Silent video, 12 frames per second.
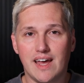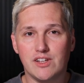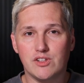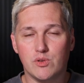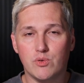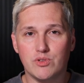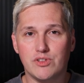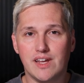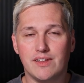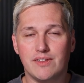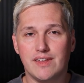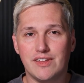tools
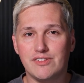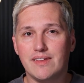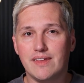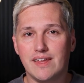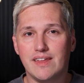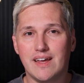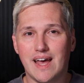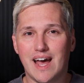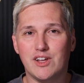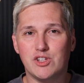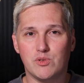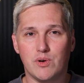like this into
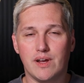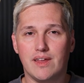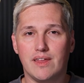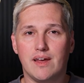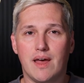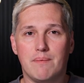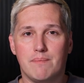actual income.